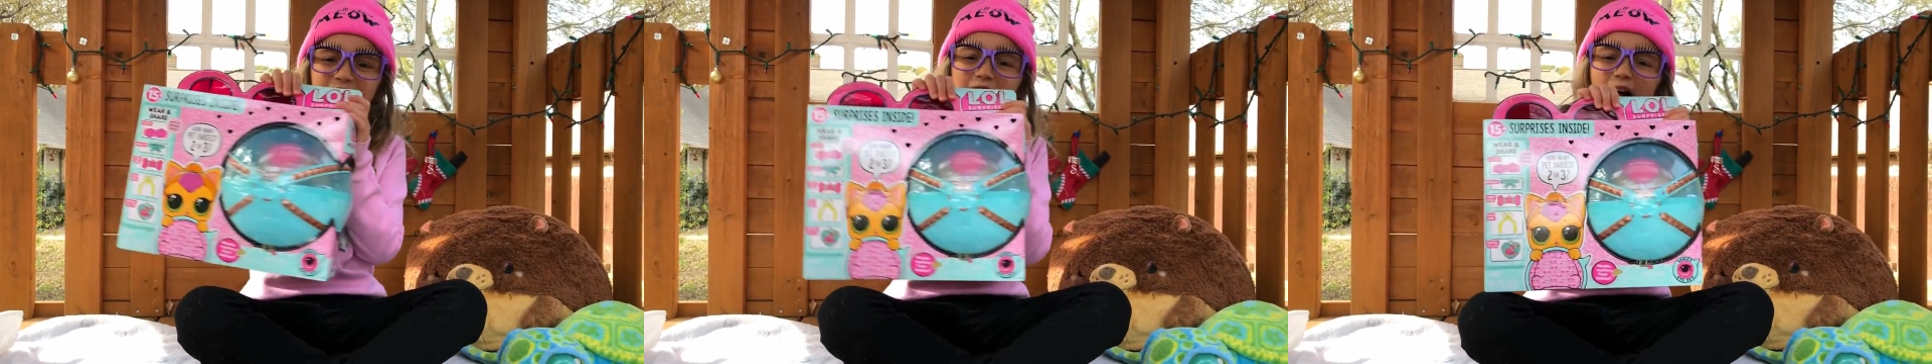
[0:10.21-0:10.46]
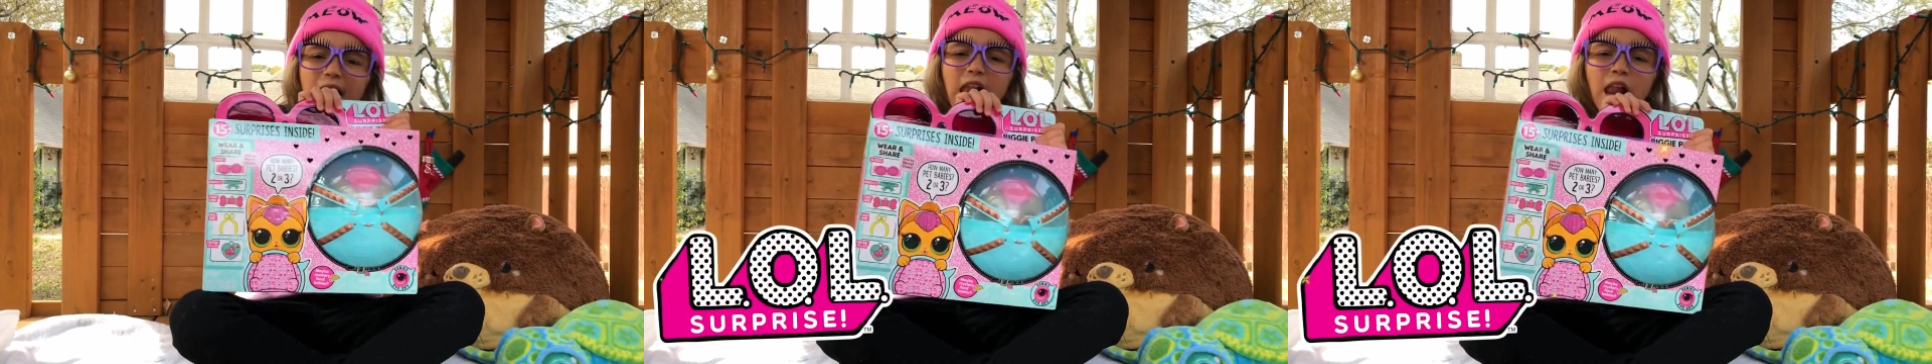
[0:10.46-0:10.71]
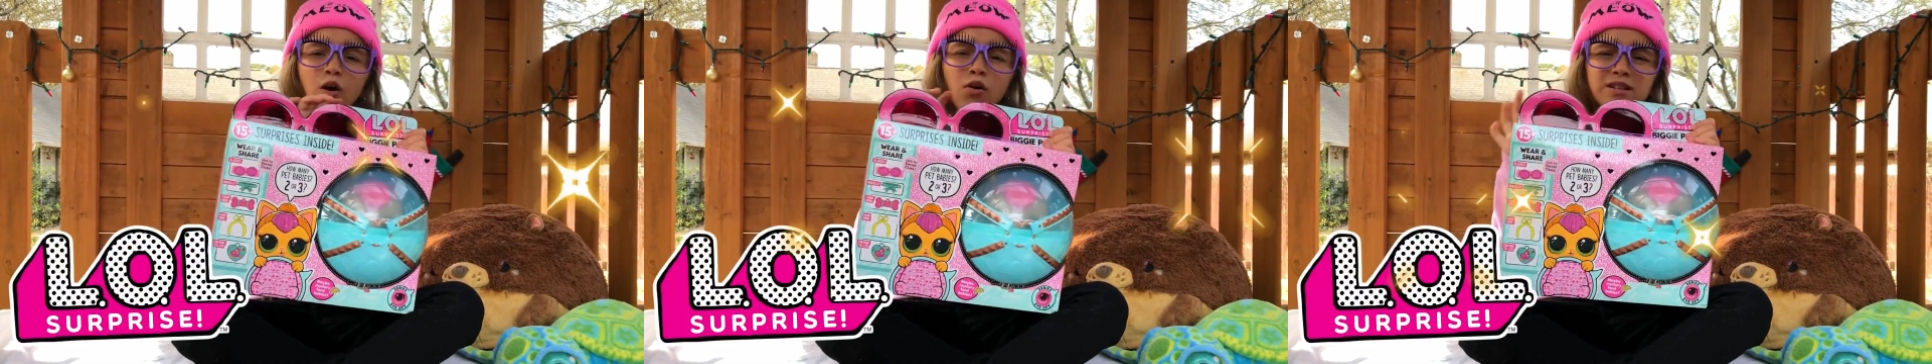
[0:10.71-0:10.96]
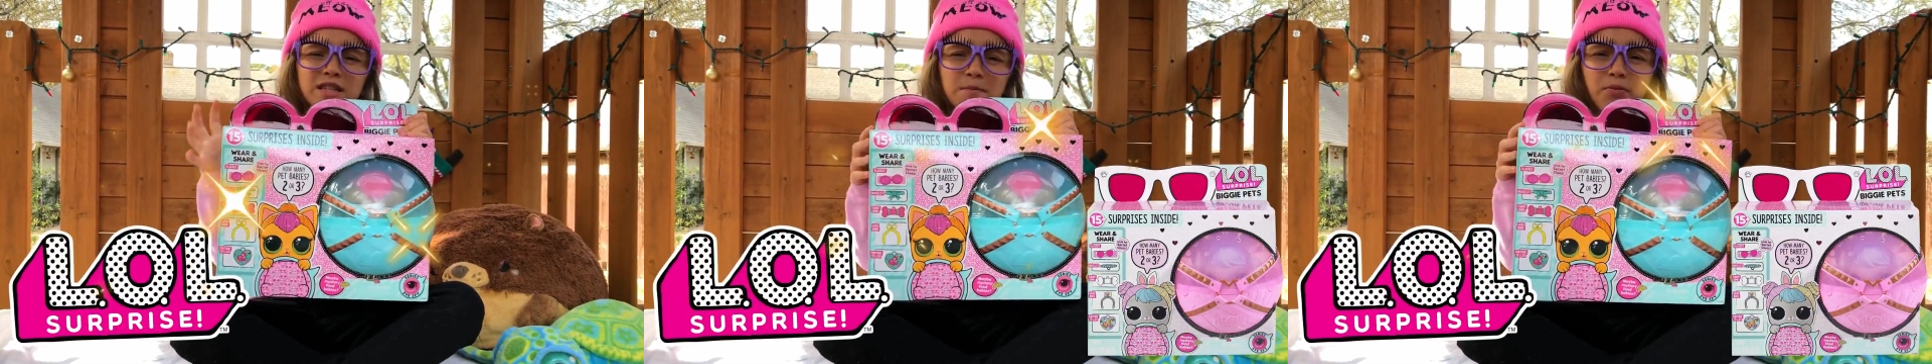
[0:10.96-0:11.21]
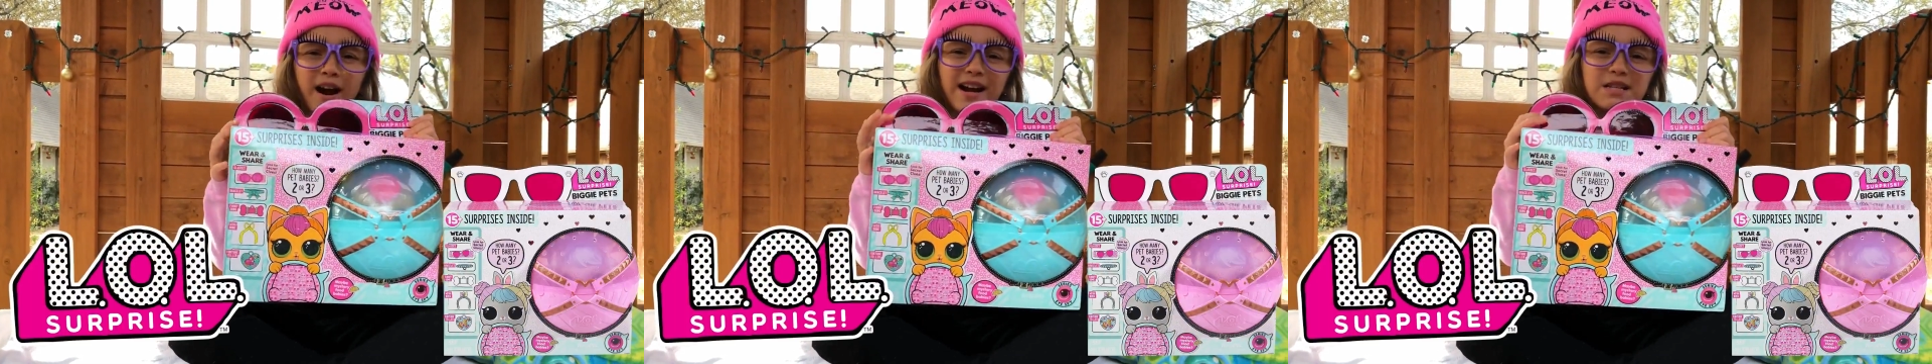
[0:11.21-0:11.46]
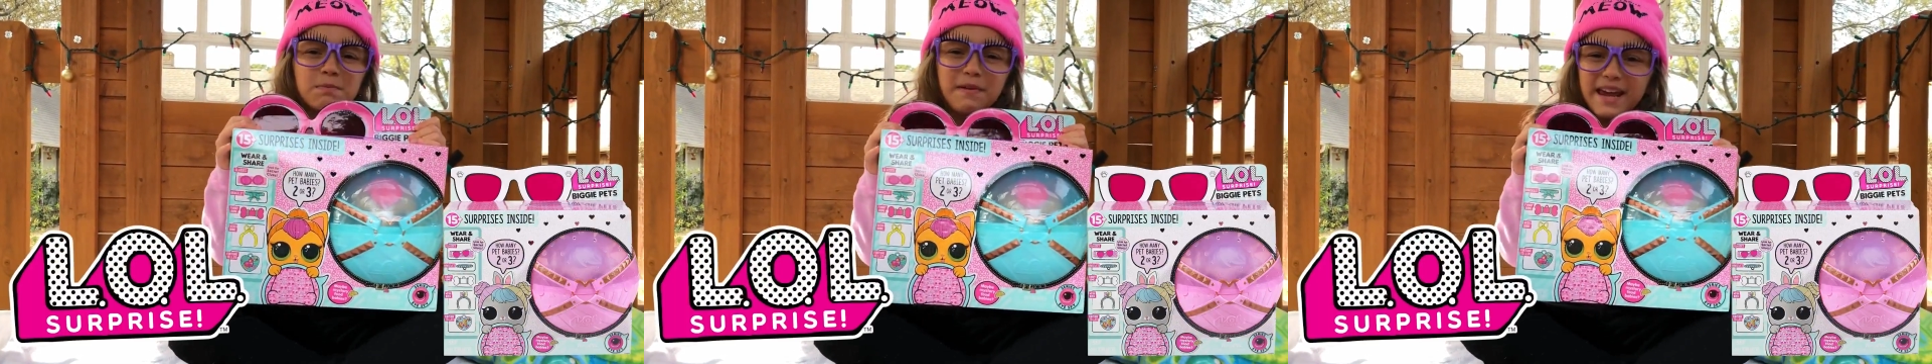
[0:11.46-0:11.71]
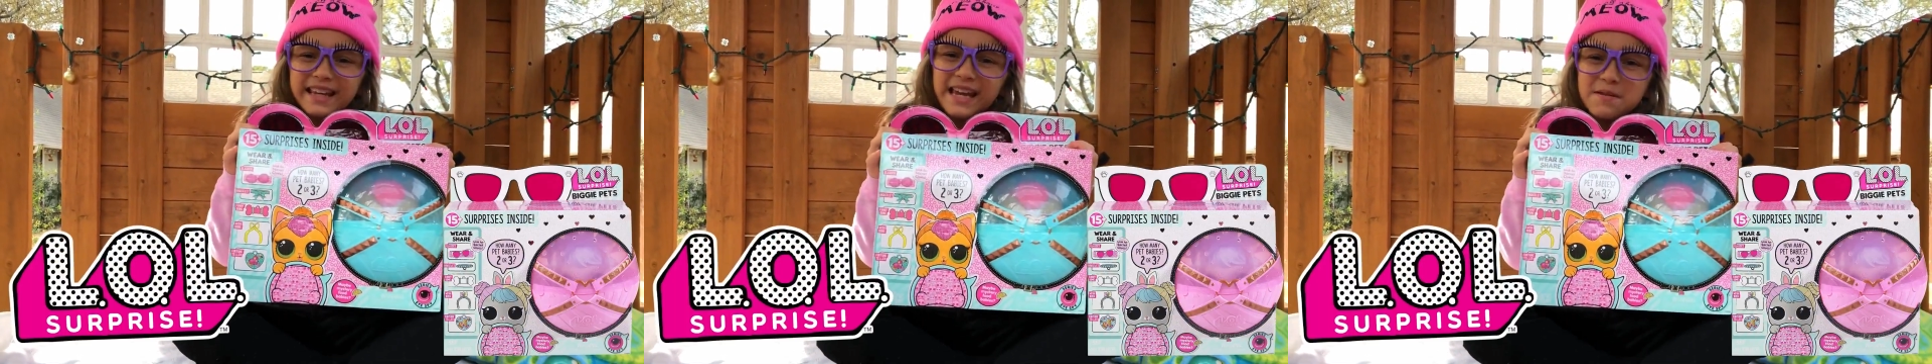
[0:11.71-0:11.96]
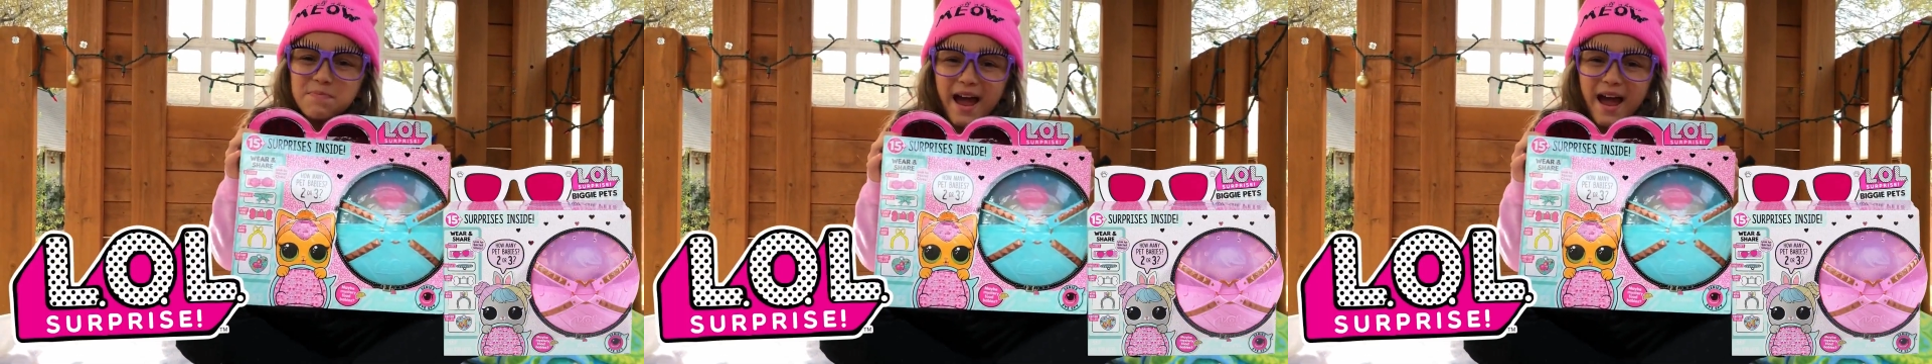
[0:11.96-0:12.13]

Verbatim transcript: the LOL Surprise Biggie